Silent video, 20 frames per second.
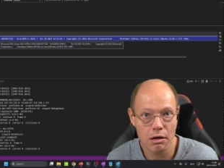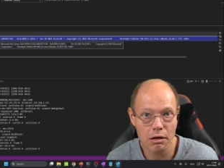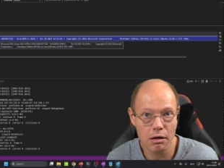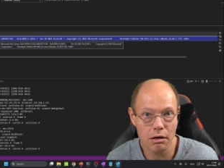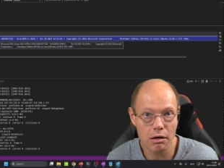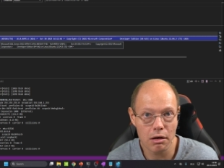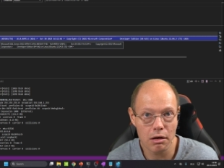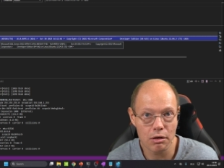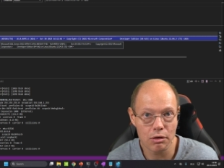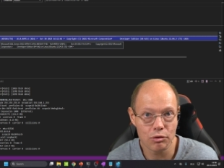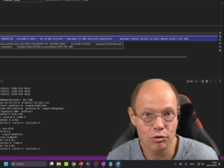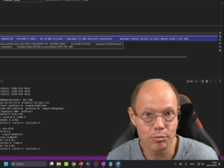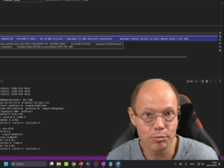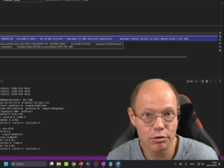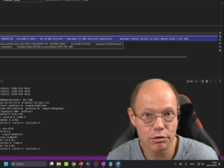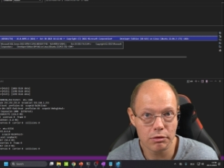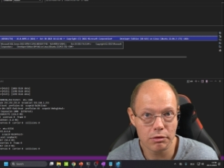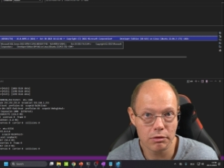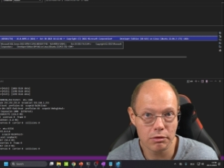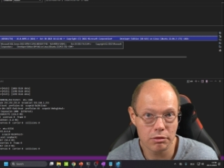
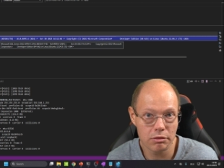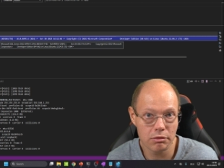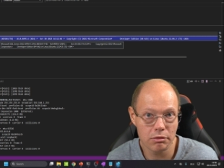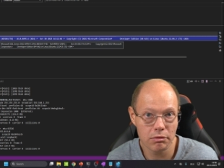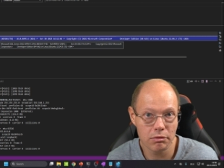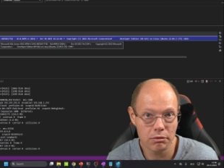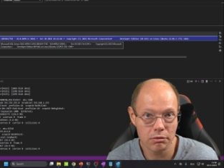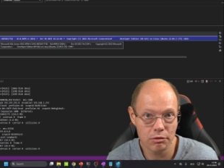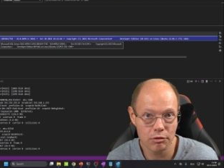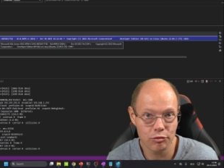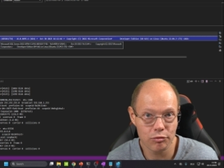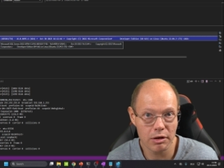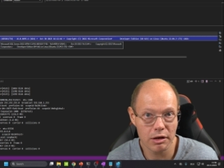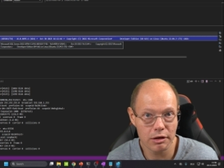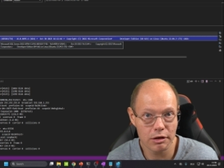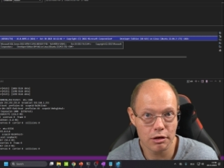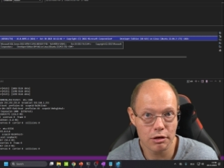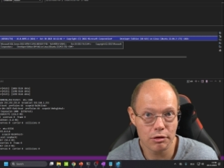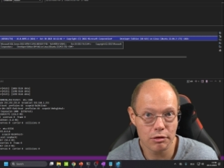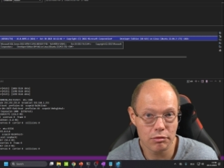Ubuntu
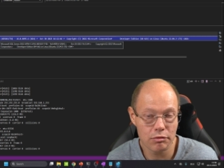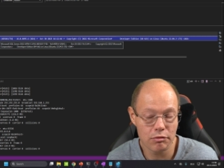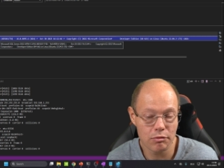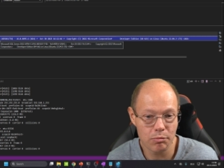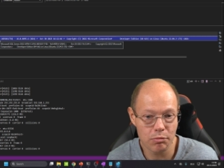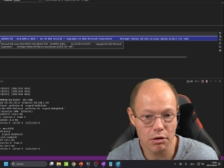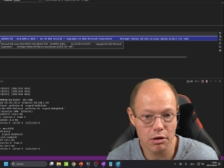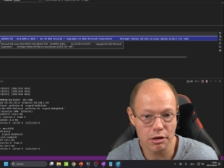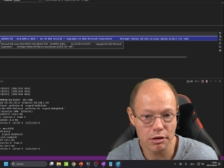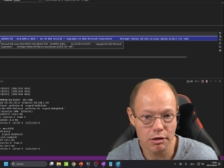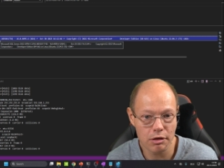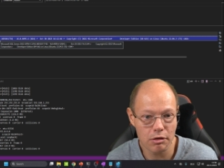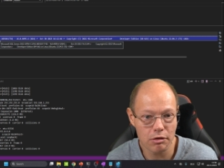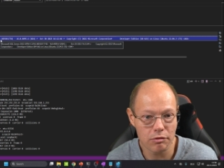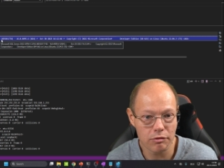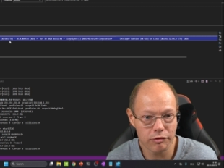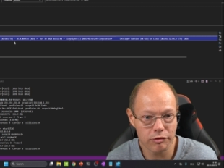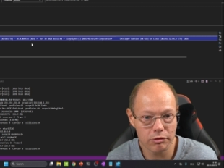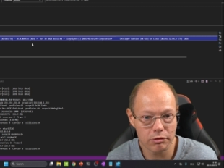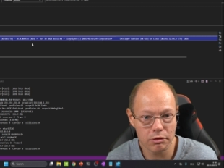
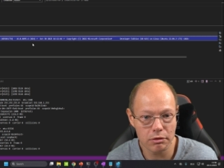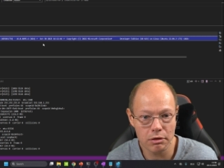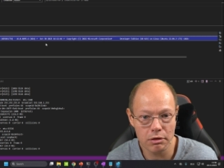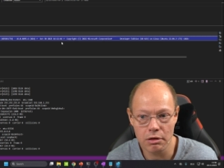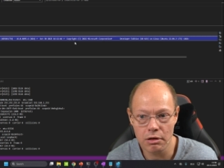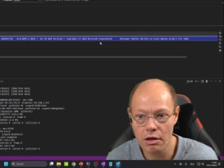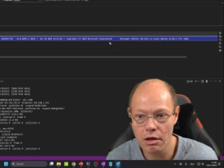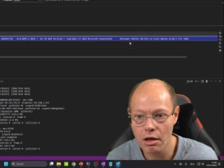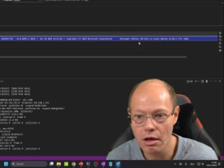22.04,